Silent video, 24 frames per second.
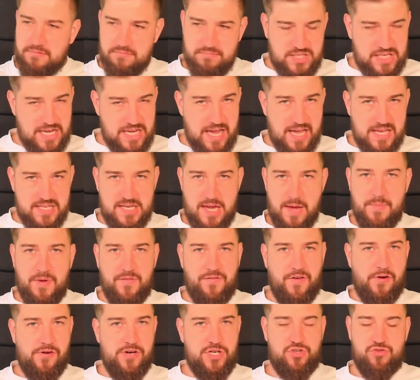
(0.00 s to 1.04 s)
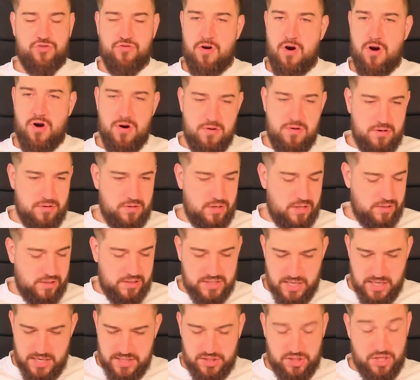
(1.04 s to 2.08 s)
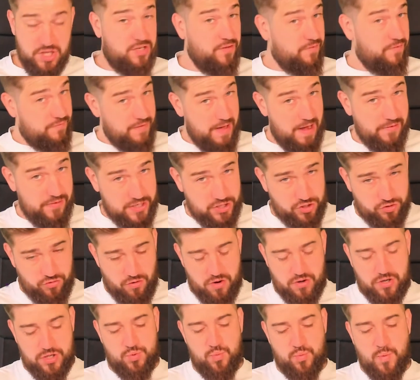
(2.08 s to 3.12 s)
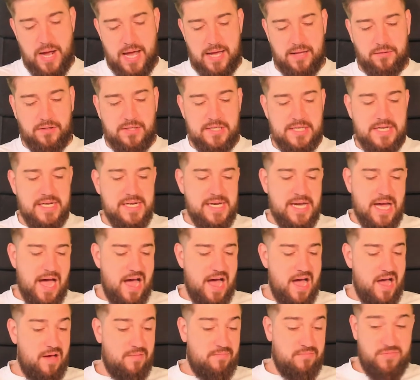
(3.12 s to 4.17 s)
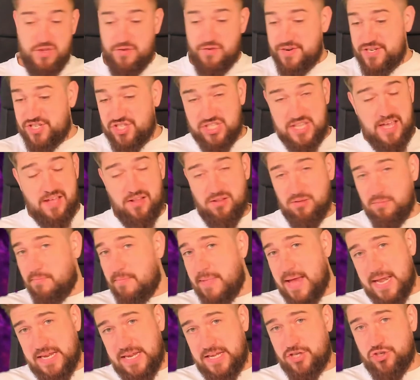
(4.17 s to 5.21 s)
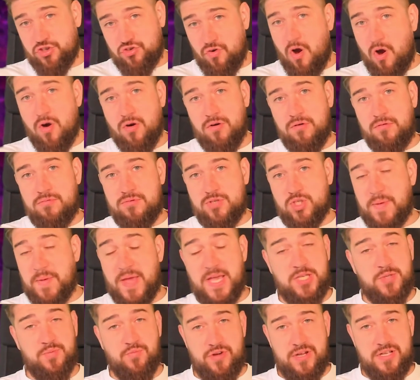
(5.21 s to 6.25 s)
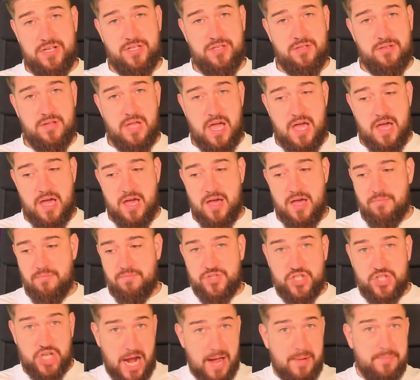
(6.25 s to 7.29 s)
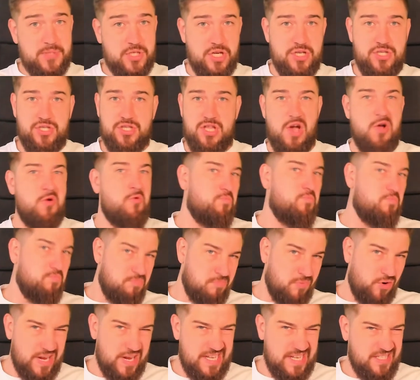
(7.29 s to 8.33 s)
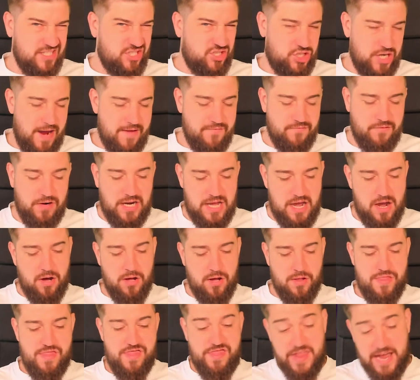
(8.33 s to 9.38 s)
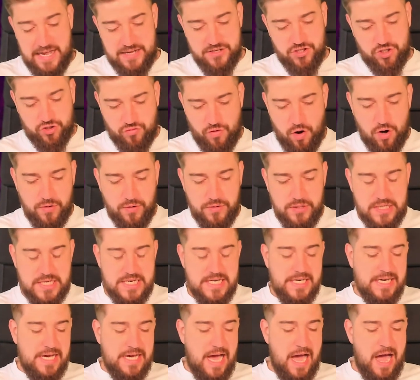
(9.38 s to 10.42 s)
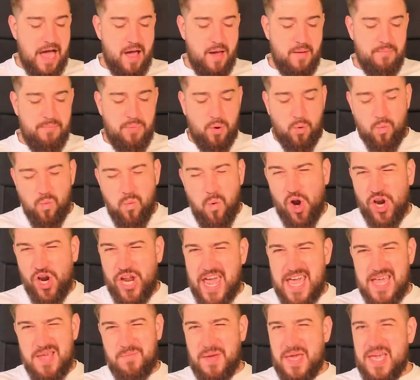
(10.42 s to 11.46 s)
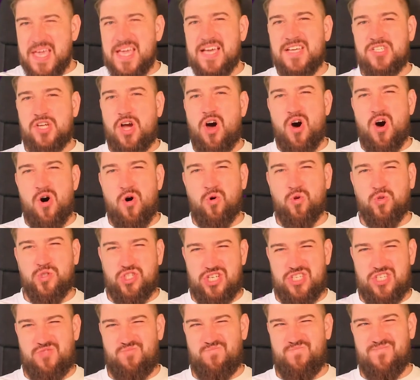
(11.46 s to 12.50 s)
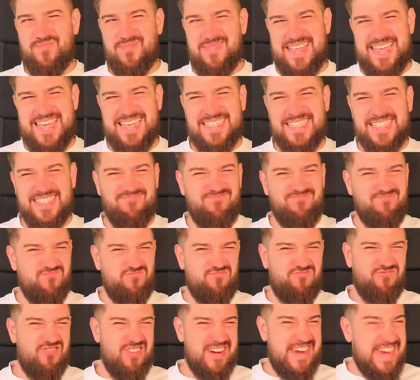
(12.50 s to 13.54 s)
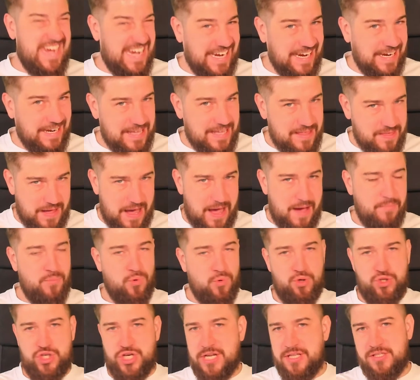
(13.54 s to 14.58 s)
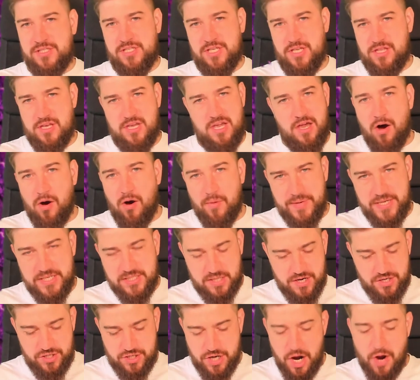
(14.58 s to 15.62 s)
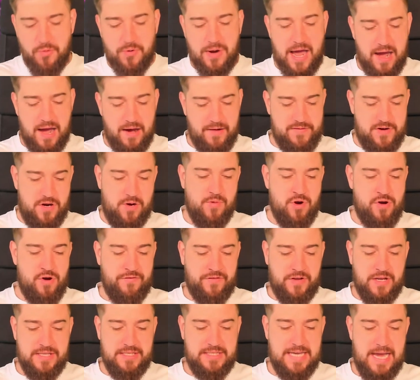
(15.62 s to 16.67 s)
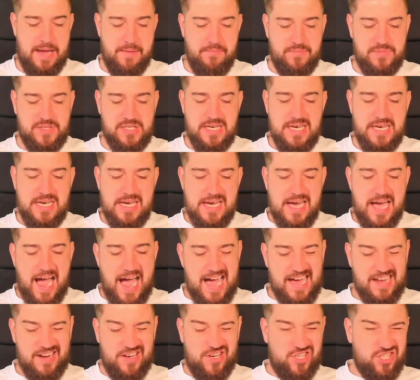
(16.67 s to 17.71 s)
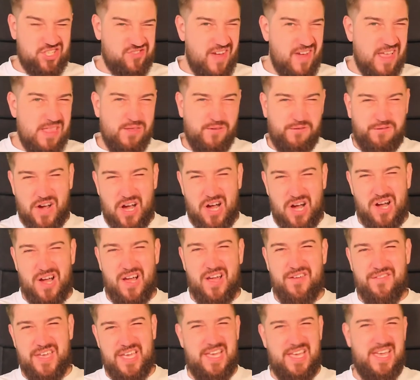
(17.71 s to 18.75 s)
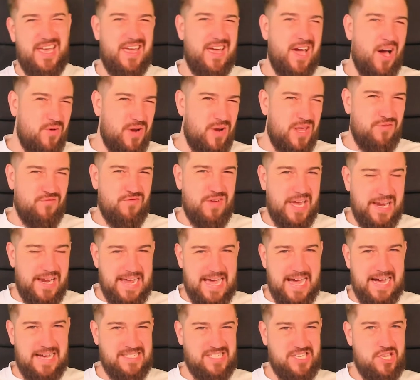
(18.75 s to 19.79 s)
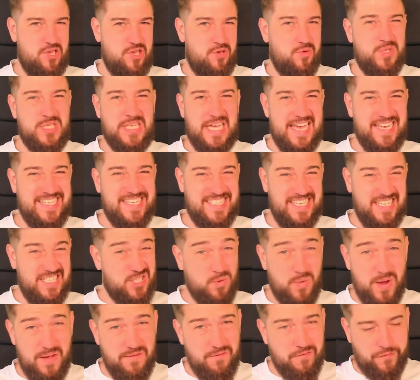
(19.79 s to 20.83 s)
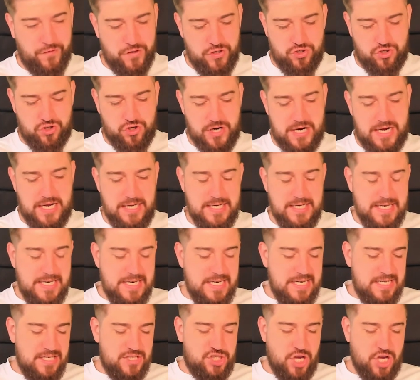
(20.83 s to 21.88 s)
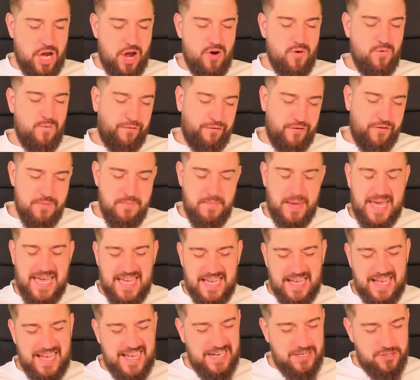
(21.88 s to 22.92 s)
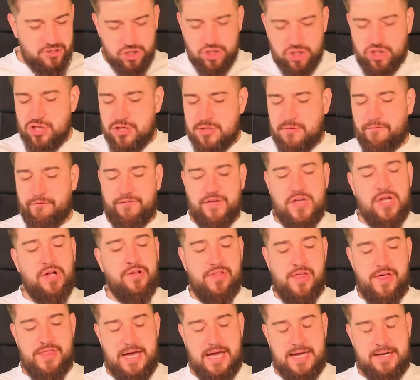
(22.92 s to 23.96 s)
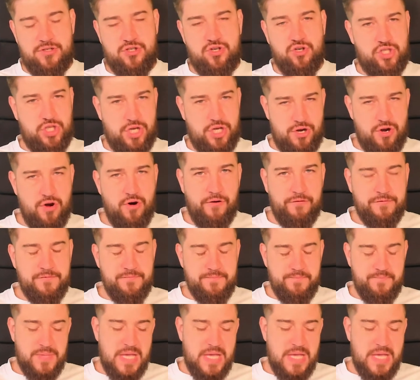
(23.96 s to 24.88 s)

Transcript: CSM are very strong. Sisters are very strong as well. There are still many strong Space Marine chapters, though Marines generally aren't that strong. But 1 AP as a whole just isn't really that much into the armies that don't have Armor of Contempt. And at Strength 5, it only really has a use case into infantry. So for me, it just doesn't feel that does enough.